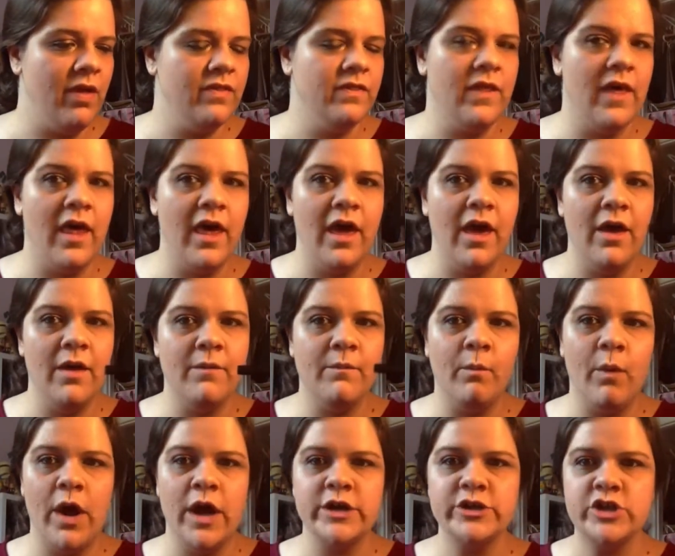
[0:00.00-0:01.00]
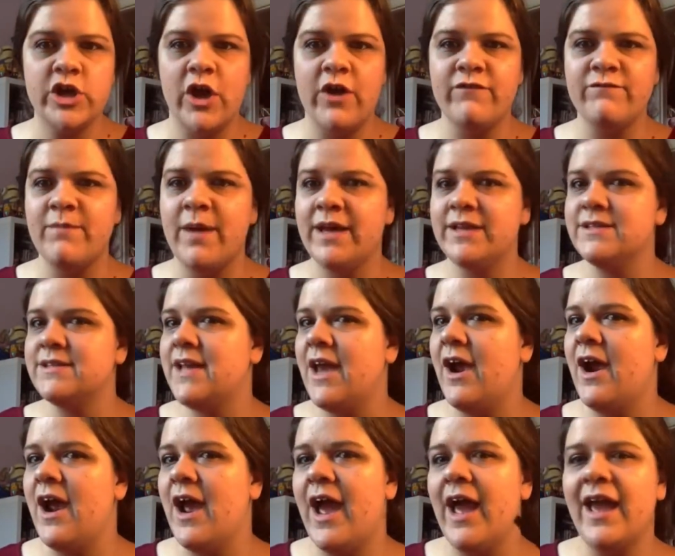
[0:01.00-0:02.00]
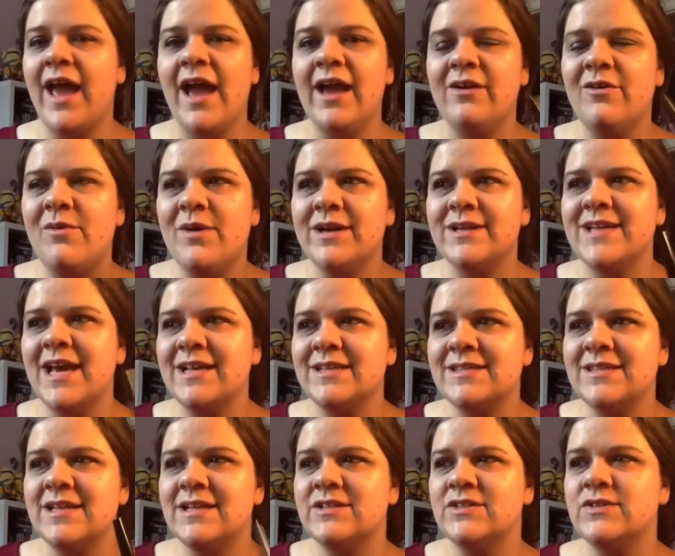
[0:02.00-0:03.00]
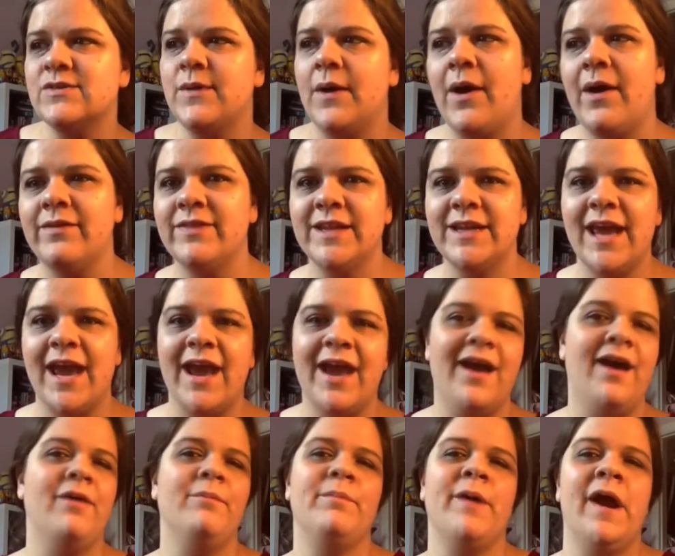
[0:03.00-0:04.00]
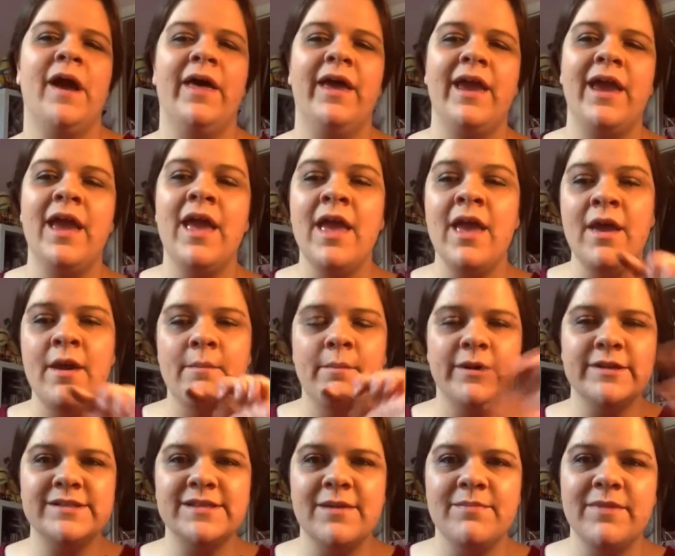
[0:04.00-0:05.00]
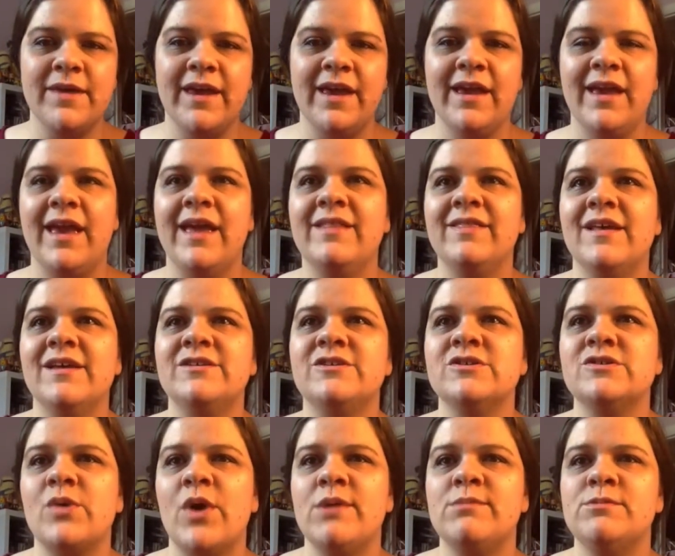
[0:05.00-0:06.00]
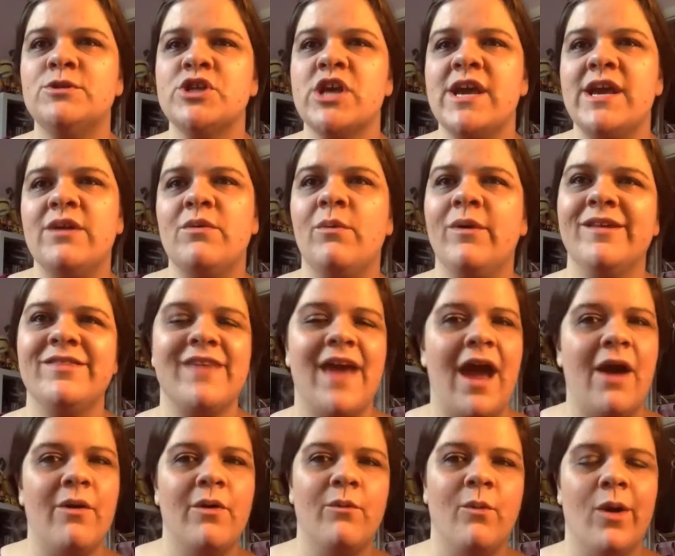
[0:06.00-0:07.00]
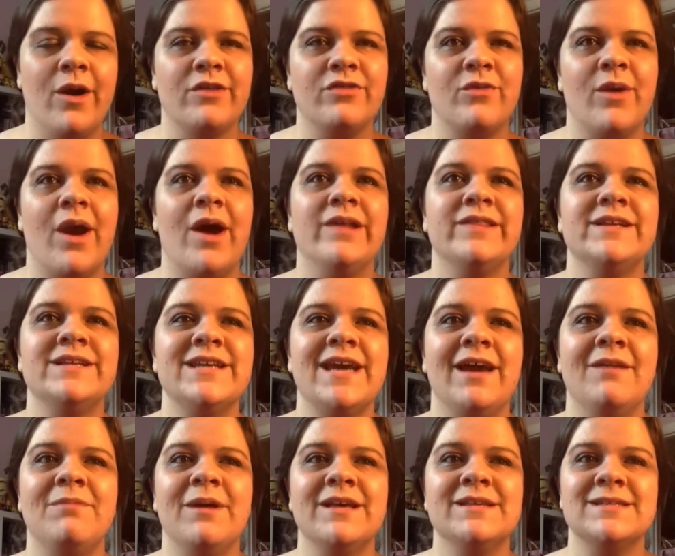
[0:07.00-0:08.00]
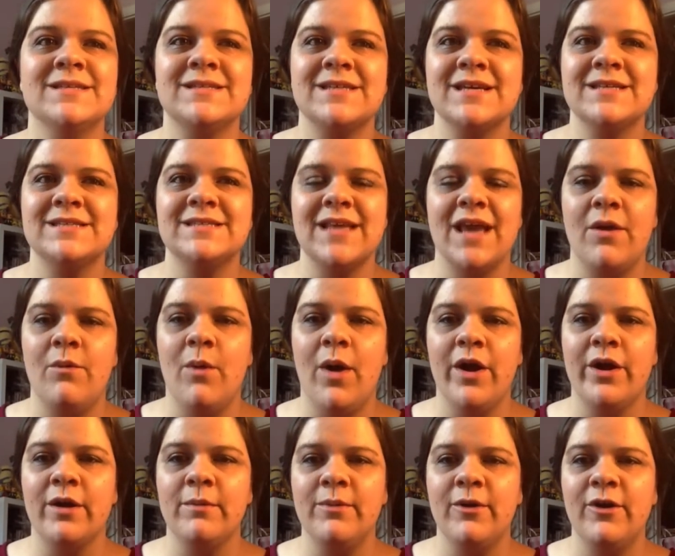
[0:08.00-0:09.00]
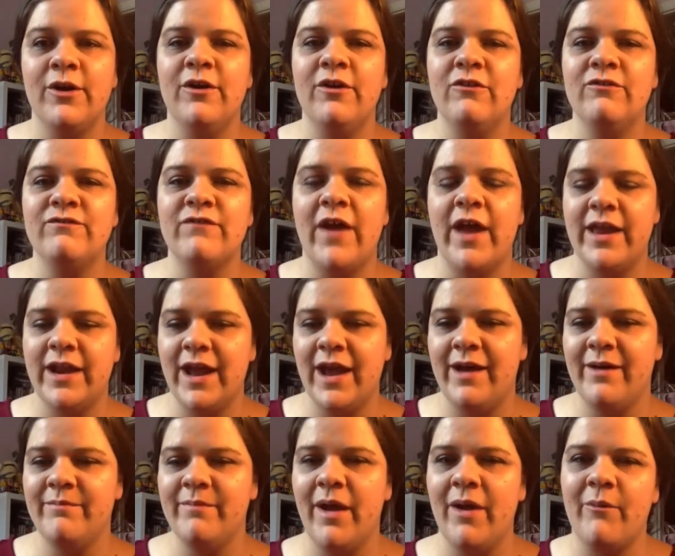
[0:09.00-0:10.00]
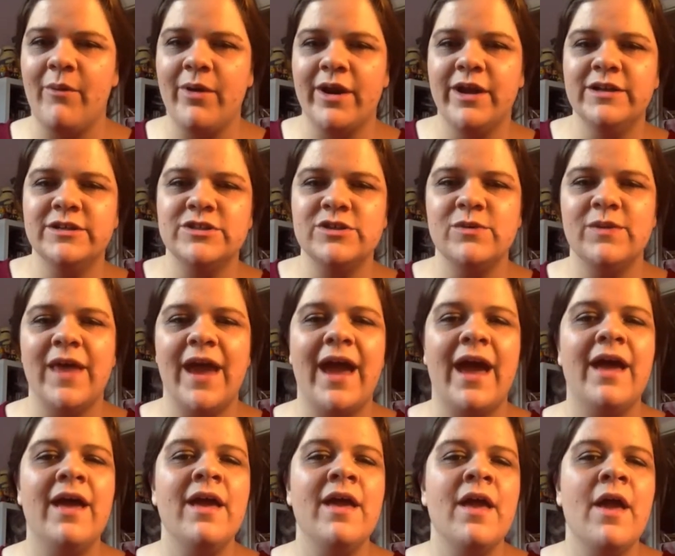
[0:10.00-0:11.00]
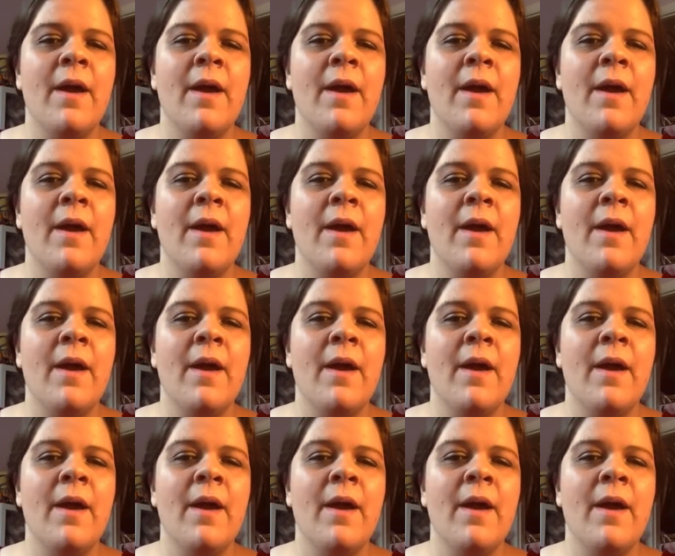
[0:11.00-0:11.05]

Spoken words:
The wash off mascara, I kind of want to test this throughout the day. I'll probably put something in the description with how it wore throughout the day because it does say waterproof, and I want to do that.